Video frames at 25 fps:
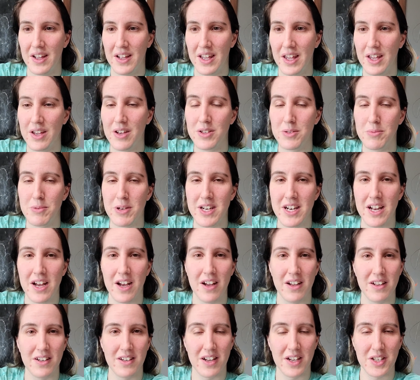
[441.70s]
he goes by
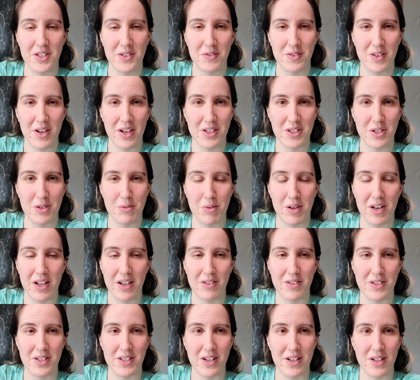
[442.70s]
Nosferatu, but I
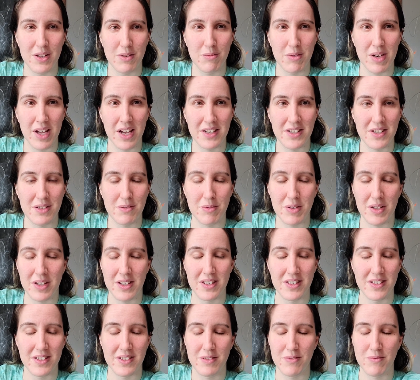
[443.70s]
always call him NASA
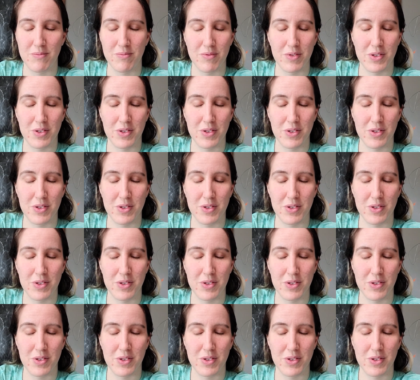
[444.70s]
because